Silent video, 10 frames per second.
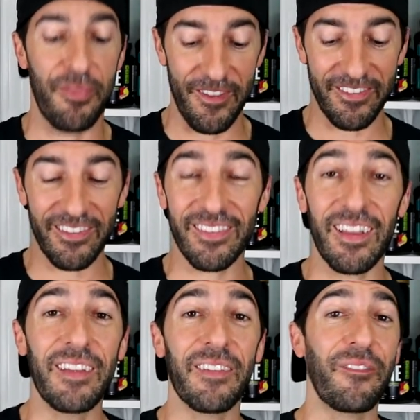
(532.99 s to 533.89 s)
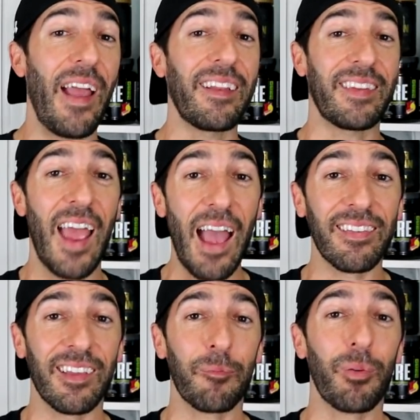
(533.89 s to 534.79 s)
this is a
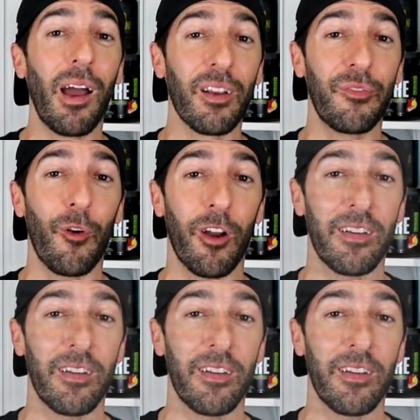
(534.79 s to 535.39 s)
fantastic product for